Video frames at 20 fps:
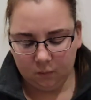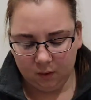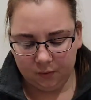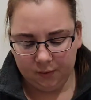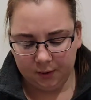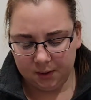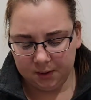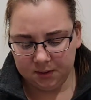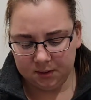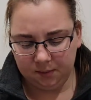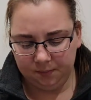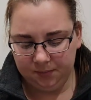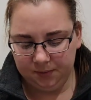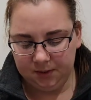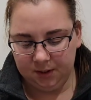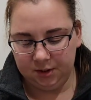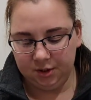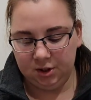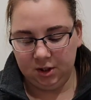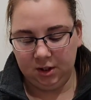There are some
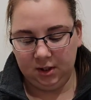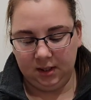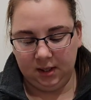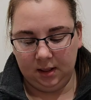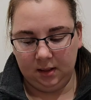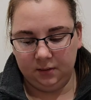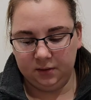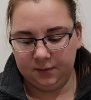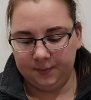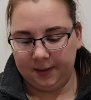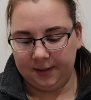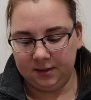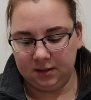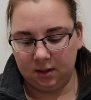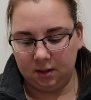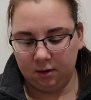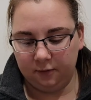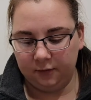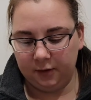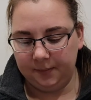dingy yellow spots
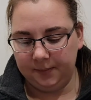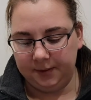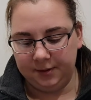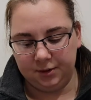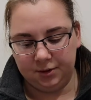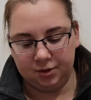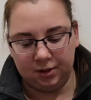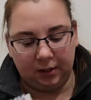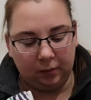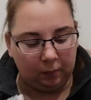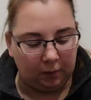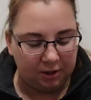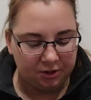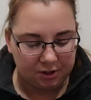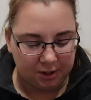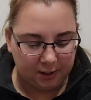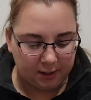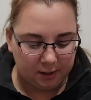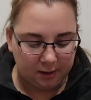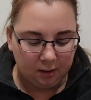all over. I might just try
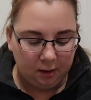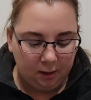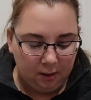washing it.